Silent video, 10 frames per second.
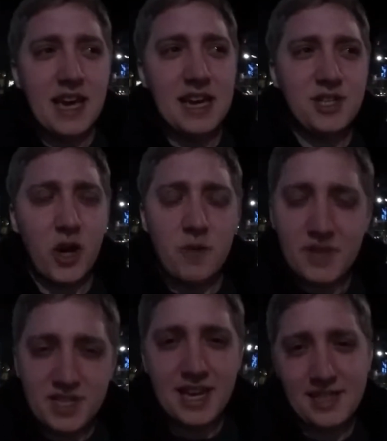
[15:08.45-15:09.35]
is don't
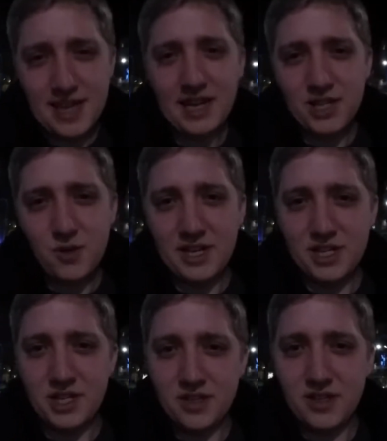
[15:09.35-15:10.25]
be scared to ask
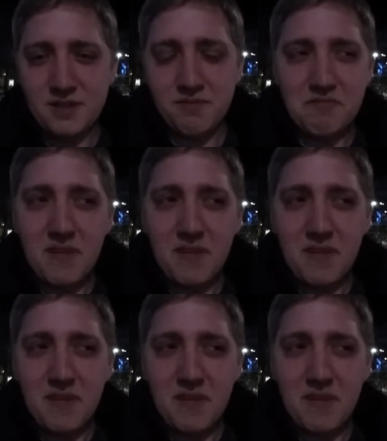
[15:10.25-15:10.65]
questions.